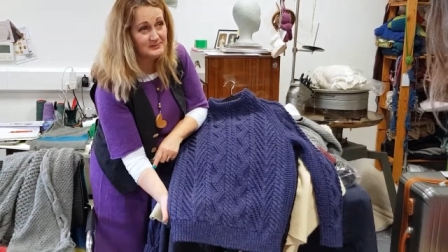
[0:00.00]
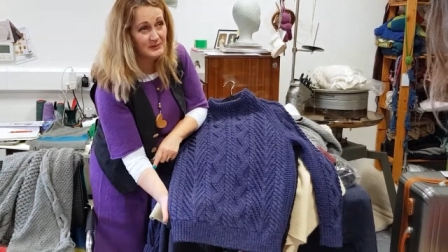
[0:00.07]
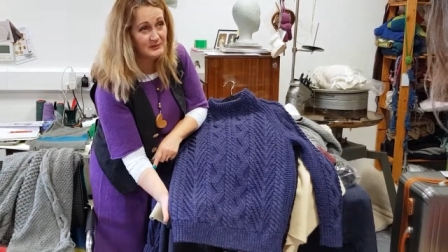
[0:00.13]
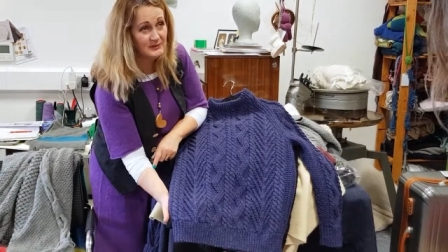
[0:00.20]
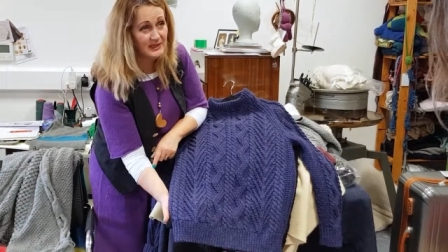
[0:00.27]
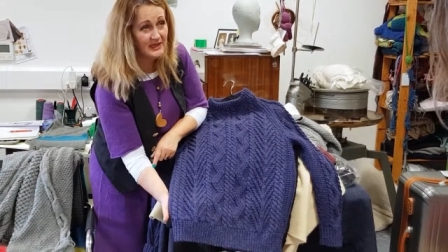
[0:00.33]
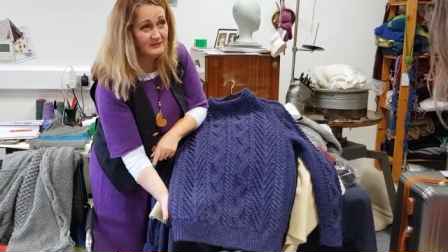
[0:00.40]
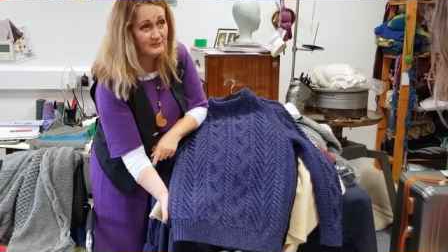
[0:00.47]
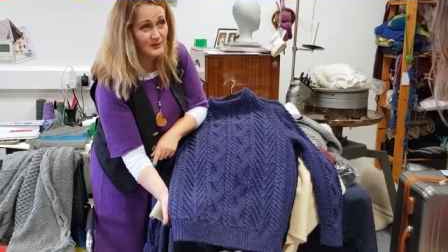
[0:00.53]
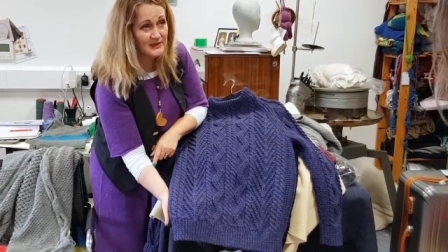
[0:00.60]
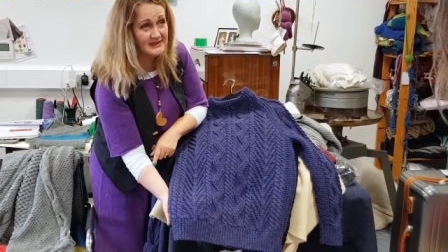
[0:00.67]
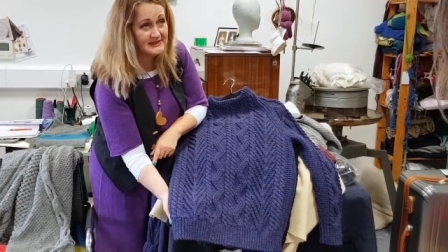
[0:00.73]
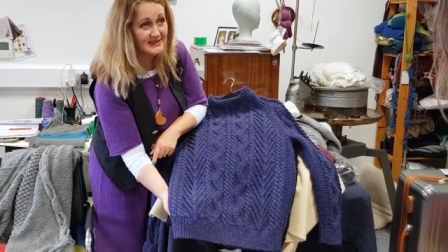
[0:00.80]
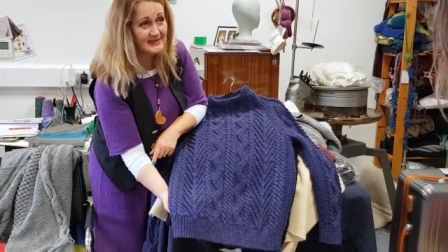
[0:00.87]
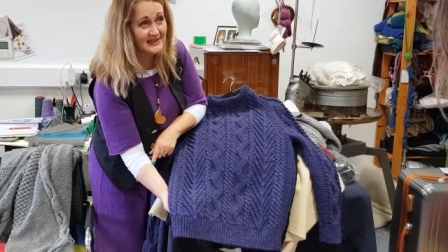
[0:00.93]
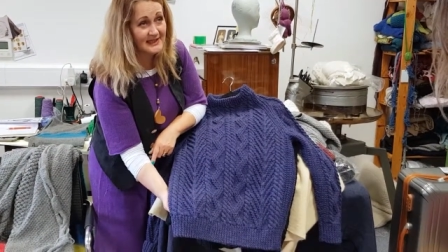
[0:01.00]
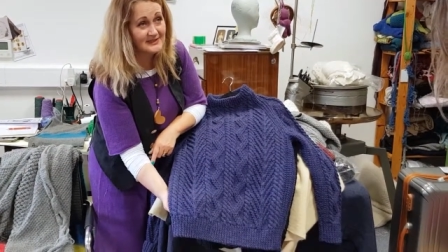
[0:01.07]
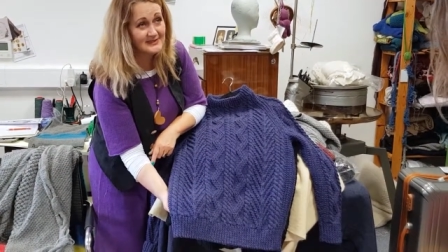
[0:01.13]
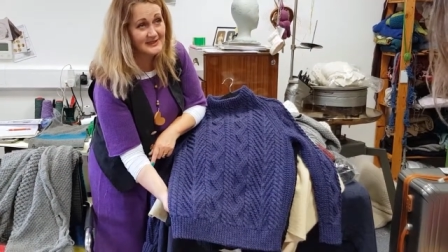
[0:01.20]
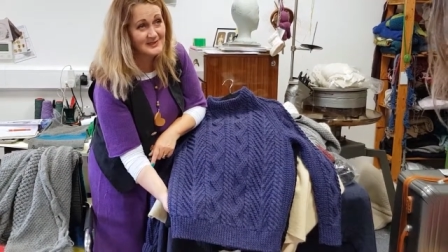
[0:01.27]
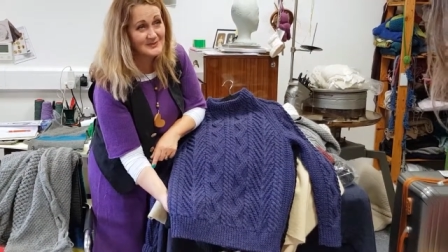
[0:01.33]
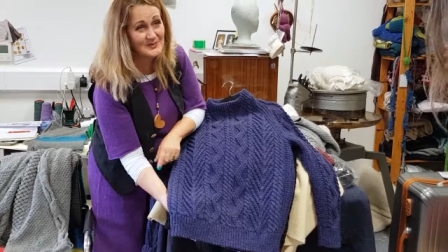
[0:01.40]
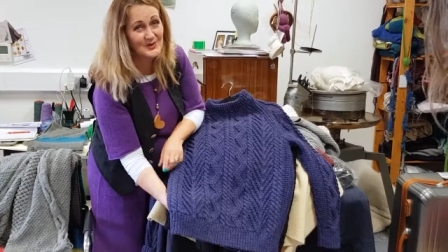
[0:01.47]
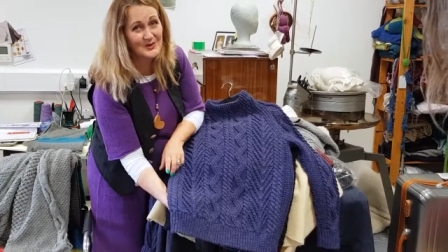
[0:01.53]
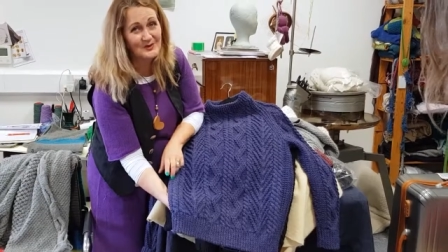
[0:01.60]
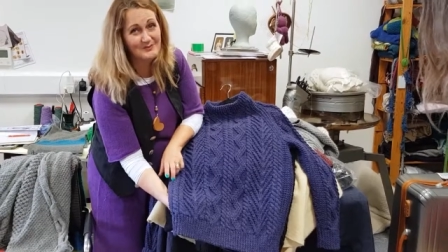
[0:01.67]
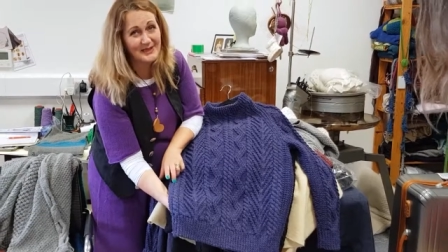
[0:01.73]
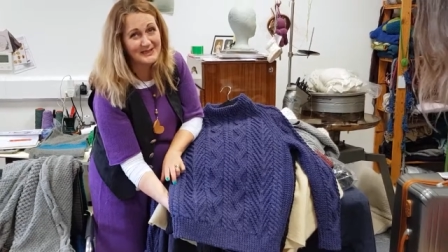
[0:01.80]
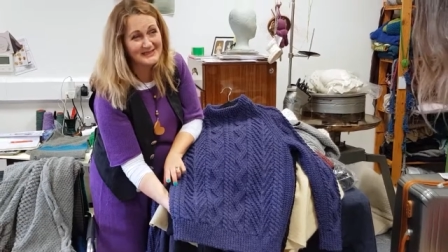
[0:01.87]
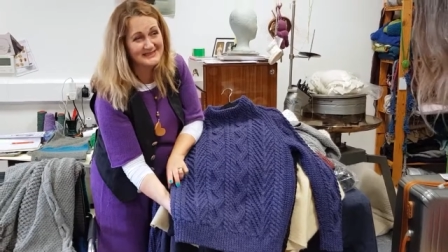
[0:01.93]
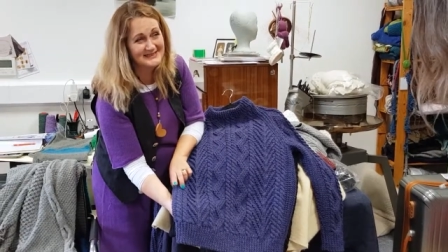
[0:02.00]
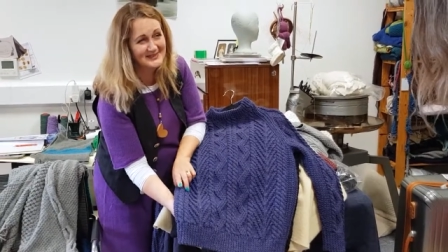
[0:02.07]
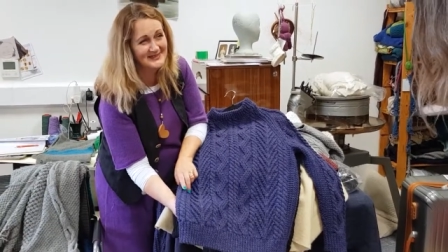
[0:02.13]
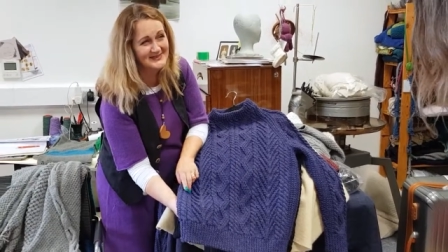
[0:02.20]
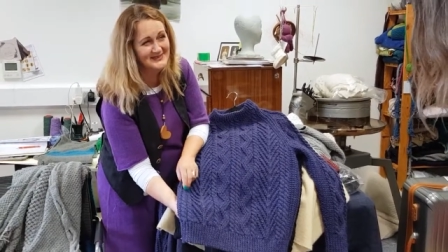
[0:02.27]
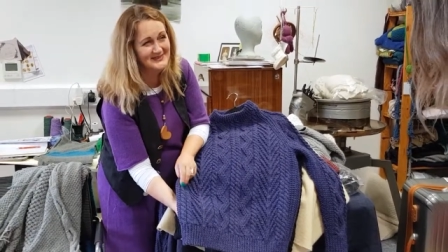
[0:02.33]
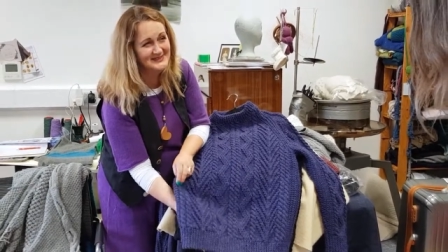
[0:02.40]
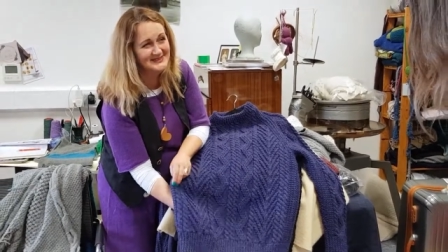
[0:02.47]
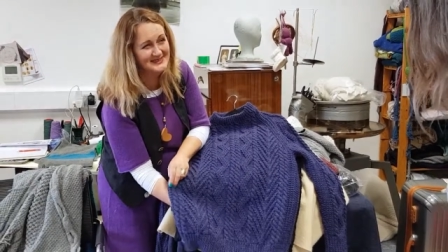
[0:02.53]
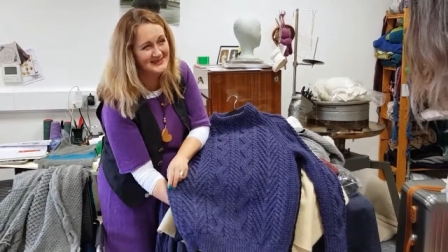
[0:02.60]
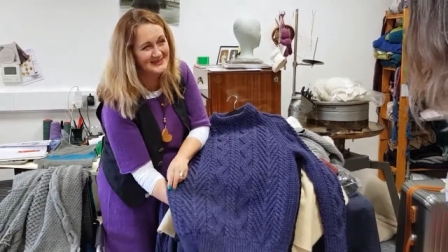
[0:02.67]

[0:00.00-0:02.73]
but we can't really say that anymore, many sons,